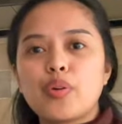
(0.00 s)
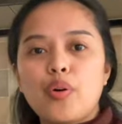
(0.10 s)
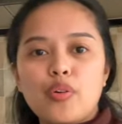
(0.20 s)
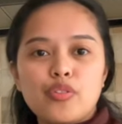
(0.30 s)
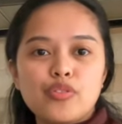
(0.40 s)

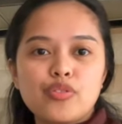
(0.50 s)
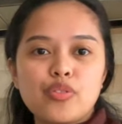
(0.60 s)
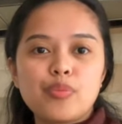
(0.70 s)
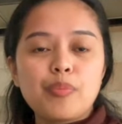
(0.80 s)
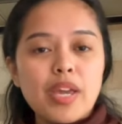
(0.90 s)
of
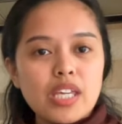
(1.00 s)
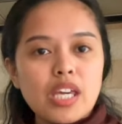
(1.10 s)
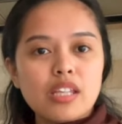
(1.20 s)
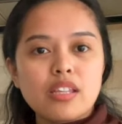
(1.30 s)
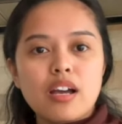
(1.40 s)

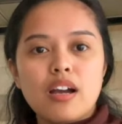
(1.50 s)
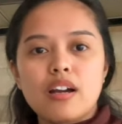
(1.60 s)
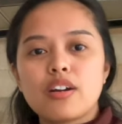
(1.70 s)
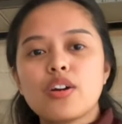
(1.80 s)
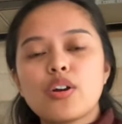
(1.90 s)
making
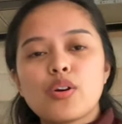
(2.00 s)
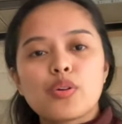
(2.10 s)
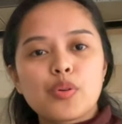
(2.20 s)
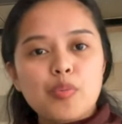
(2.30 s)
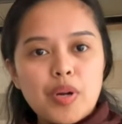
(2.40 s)
the
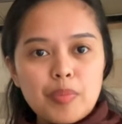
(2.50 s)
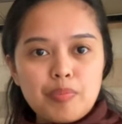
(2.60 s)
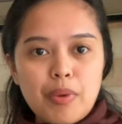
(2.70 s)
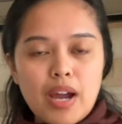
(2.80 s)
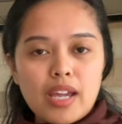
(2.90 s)
rhubarb
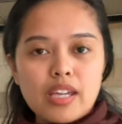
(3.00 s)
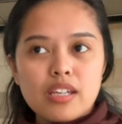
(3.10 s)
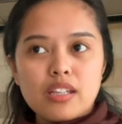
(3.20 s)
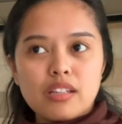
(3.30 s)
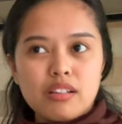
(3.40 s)
pie
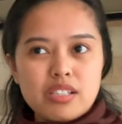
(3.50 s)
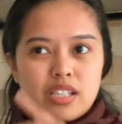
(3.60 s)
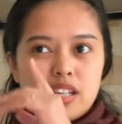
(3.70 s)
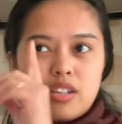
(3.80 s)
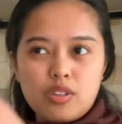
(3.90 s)

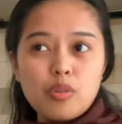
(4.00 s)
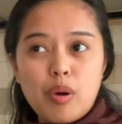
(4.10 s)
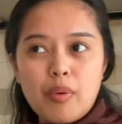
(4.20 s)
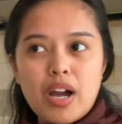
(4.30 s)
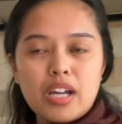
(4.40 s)
kasi
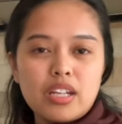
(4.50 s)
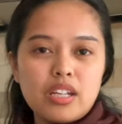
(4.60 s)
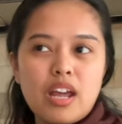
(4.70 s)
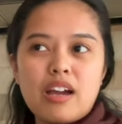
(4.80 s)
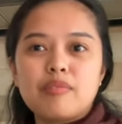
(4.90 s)
gumawa ka na
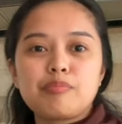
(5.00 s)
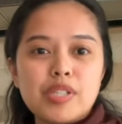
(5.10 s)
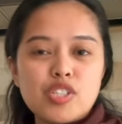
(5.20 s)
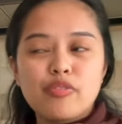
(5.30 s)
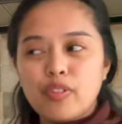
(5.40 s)
ng
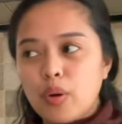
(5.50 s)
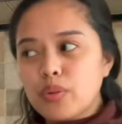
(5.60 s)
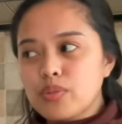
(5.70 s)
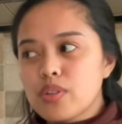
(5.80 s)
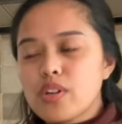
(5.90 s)
peach
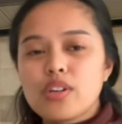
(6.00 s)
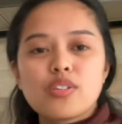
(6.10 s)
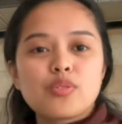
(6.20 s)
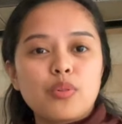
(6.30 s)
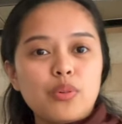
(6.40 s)
float.
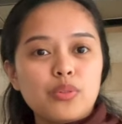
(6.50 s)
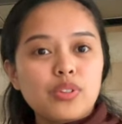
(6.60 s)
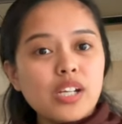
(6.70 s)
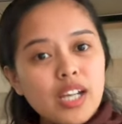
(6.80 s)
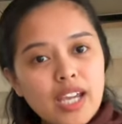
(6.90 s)
So,
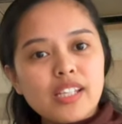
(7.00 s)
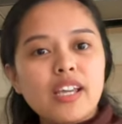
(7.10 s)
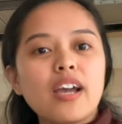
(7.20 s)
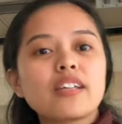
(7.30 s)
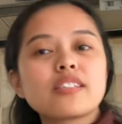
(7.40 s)
trinay
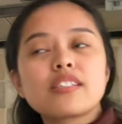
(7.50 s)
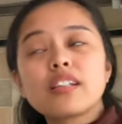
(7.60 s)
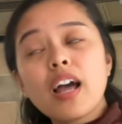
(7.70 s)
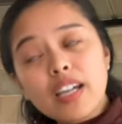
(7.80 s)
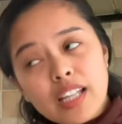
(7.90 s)
niya at
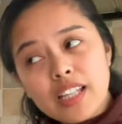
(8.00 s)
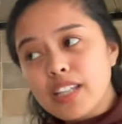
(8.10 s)
luckily